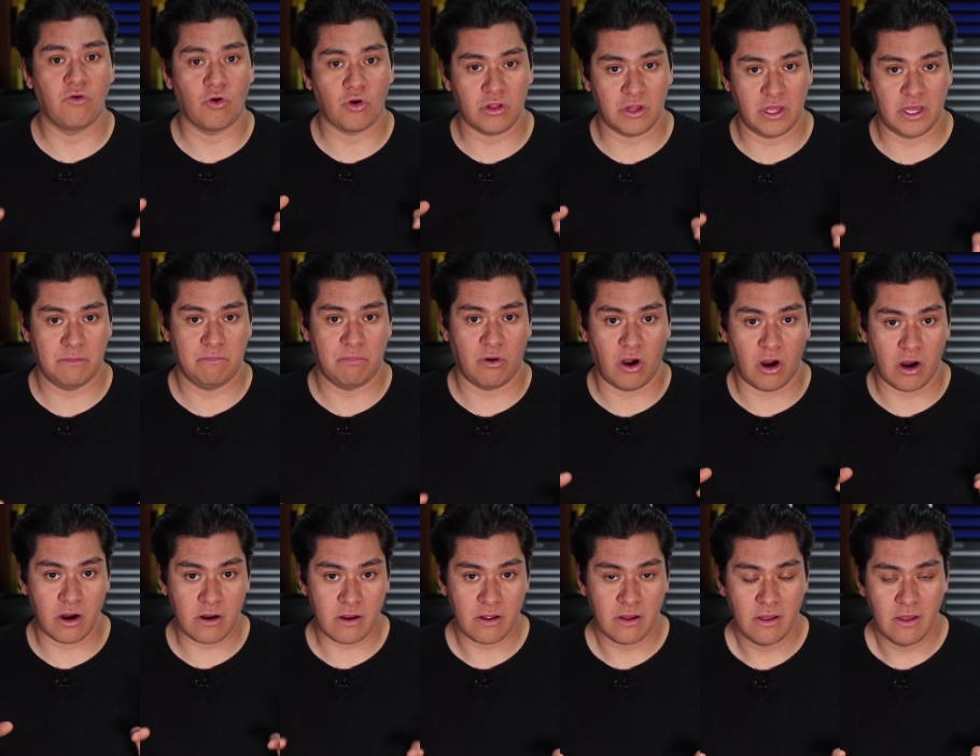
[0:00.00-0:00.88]
four link
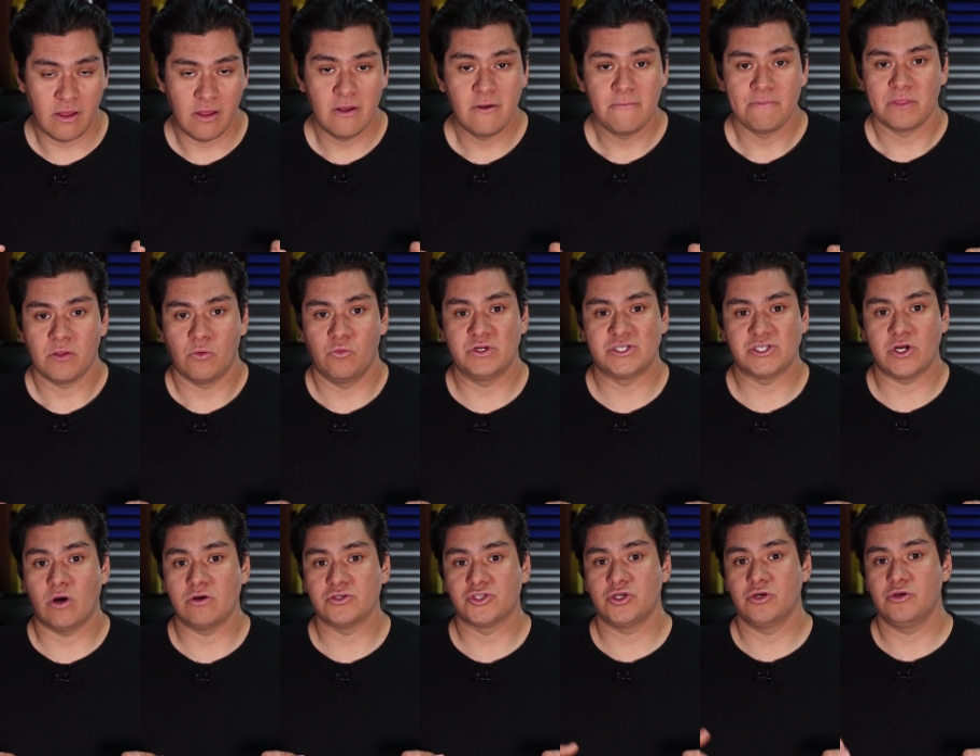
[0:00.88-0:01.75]
bar,
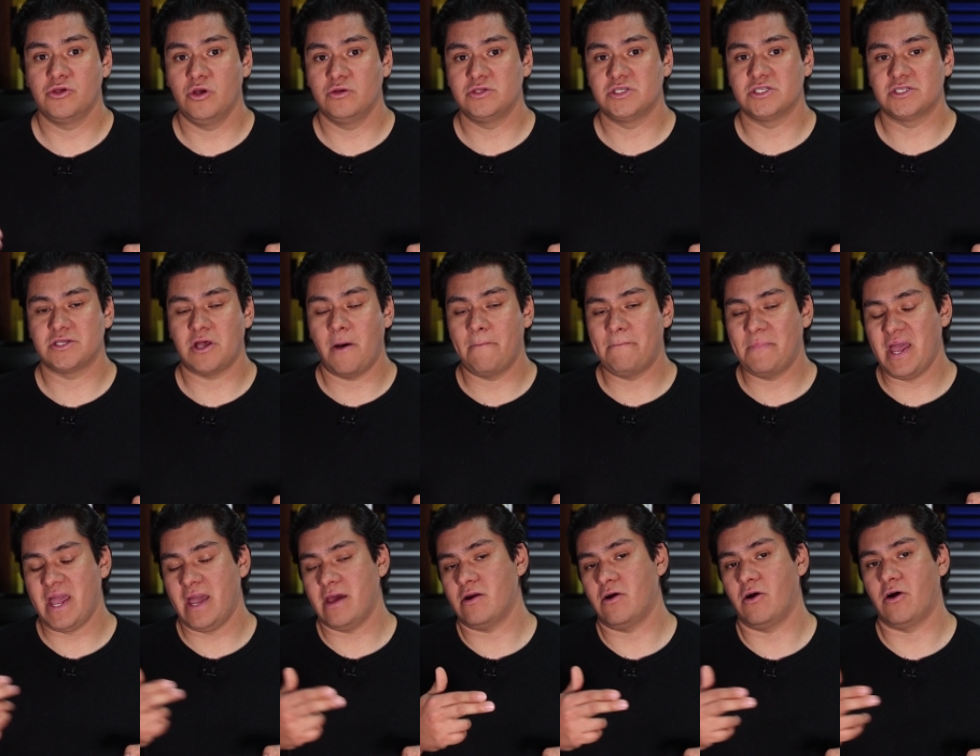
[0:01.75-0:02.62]
which also uses a
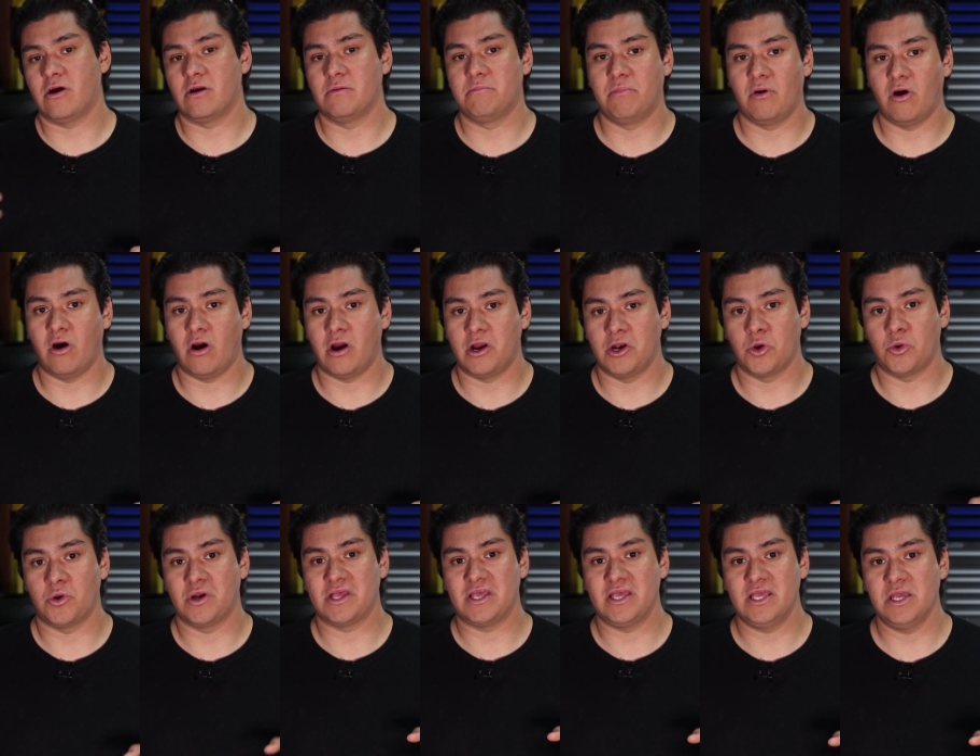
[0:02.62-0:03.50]
panhard bar
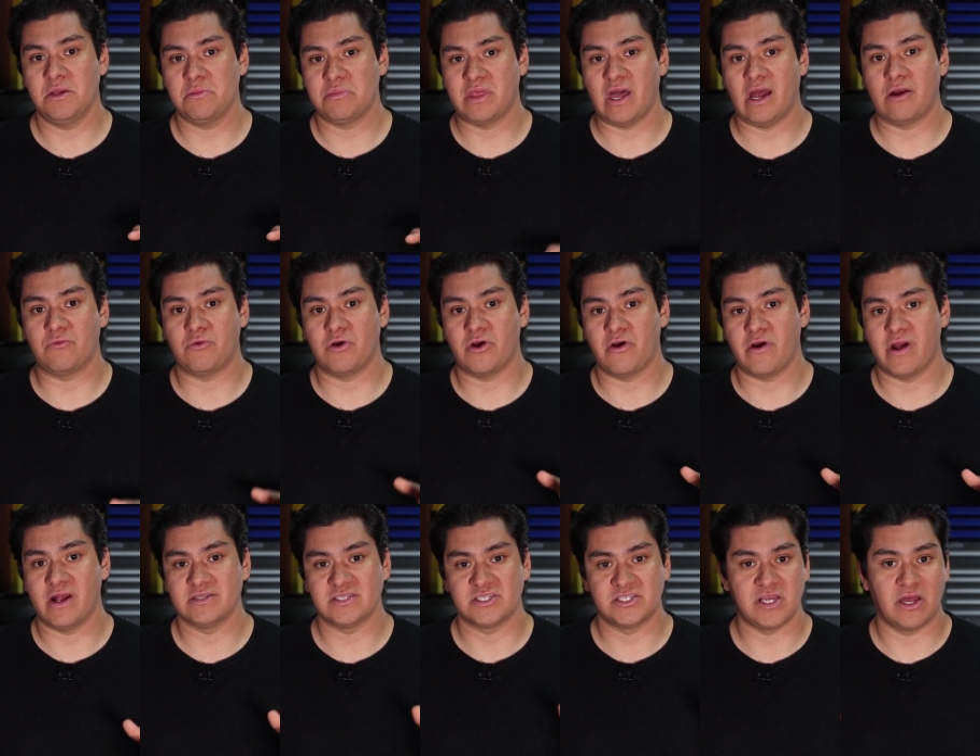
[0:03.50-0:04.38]
in order to keep that
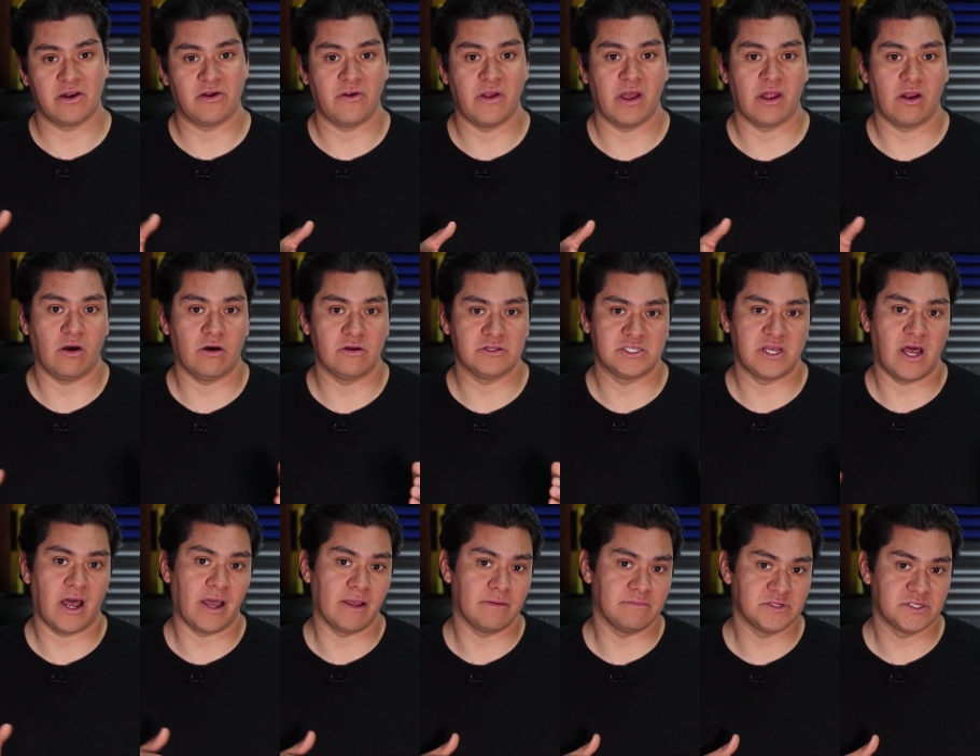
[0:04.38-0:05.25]
rear end center at all
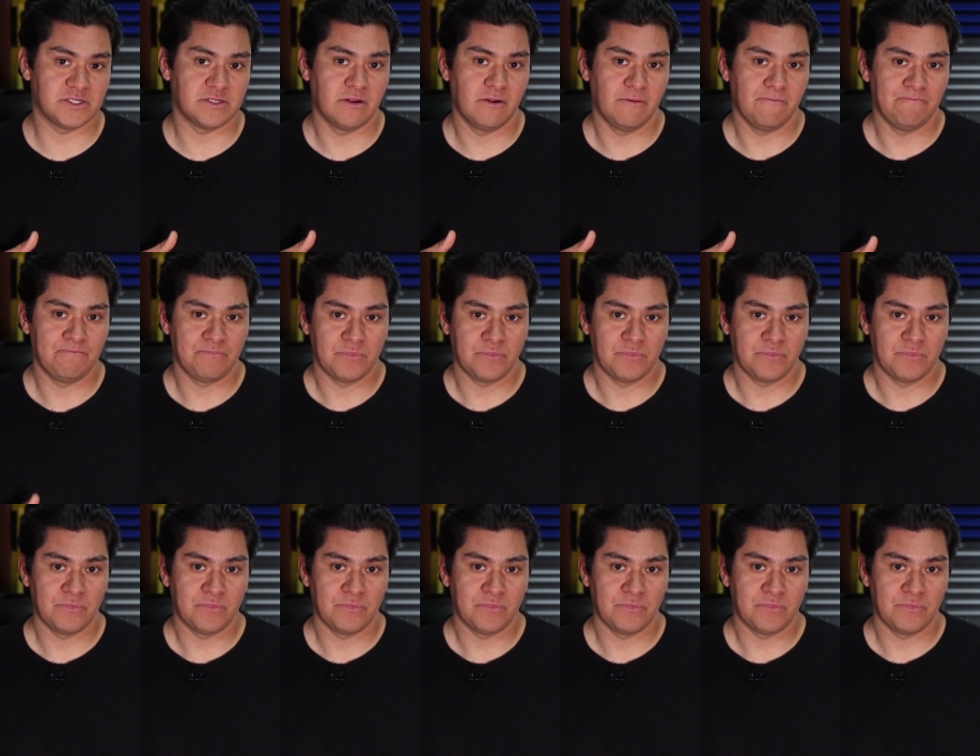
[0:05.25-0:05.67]
times.